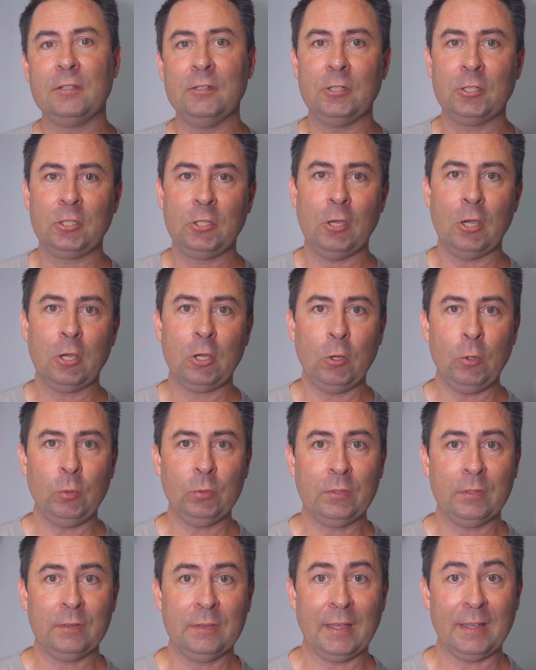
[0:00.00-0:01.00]
in a QR
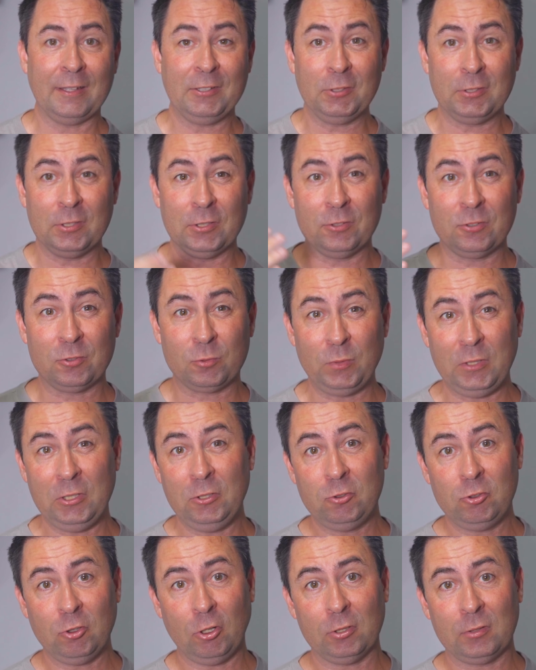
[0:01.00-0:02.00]
code that you can
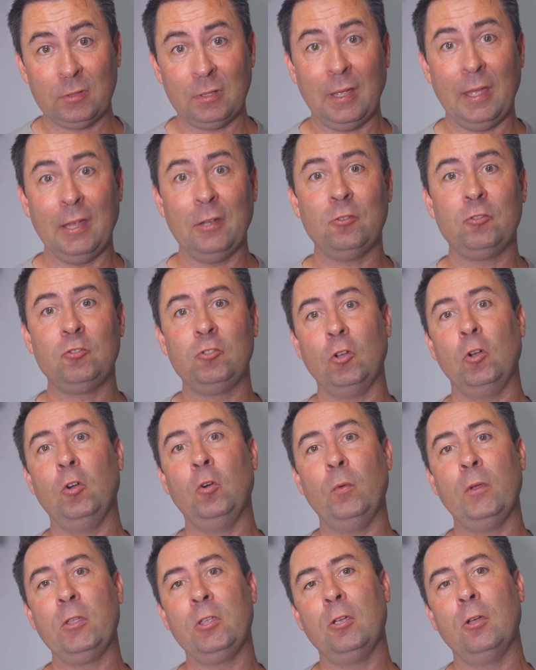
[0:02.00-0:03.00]
screenshot and show
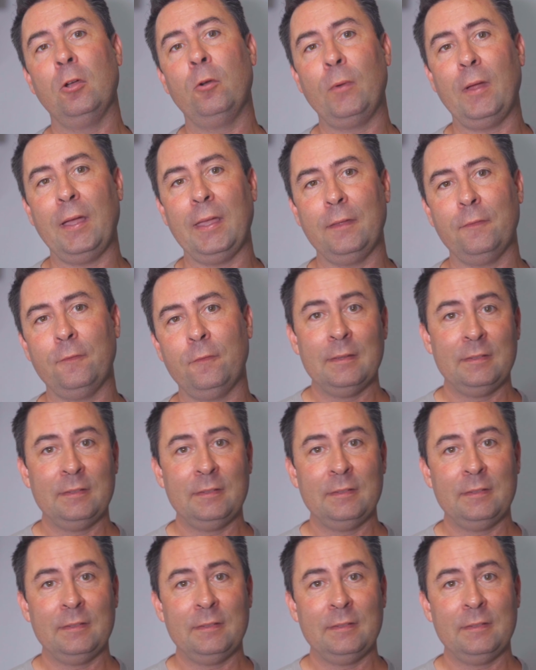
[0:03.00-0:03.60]
when you arrive,